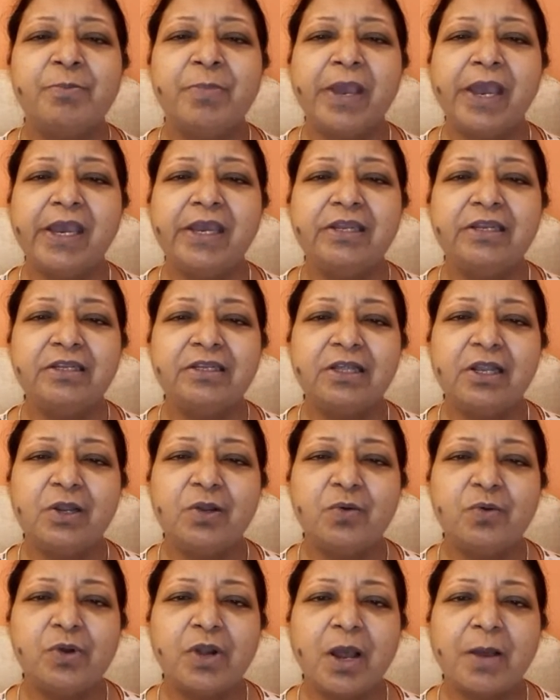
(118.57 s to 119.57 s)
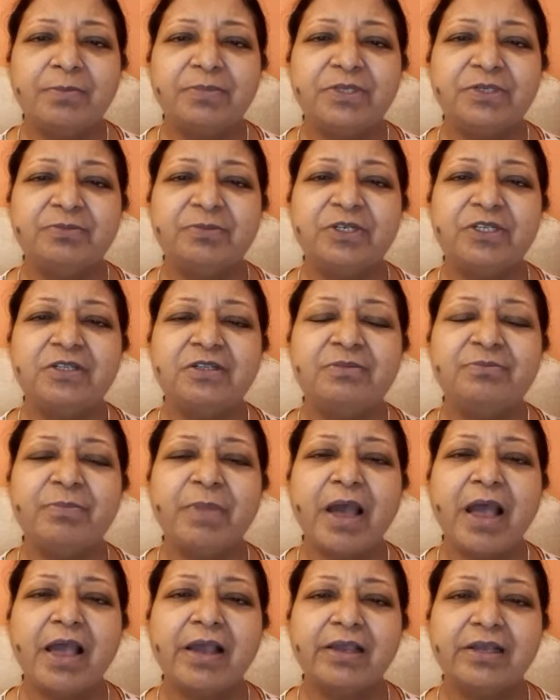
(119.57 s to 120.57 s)
pain in the lower abdomen,
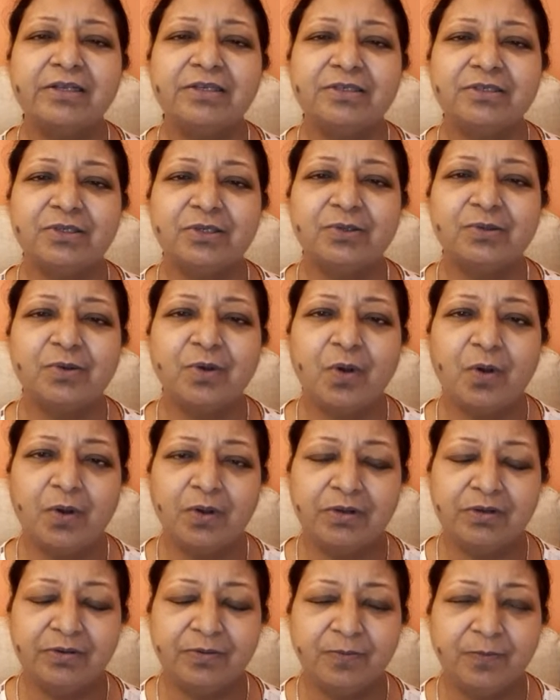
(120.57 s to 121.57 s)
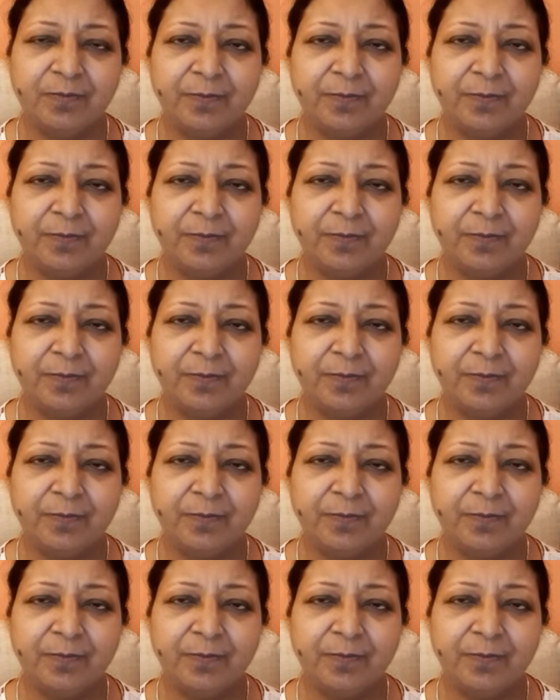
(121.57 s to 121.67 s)
back, and so on.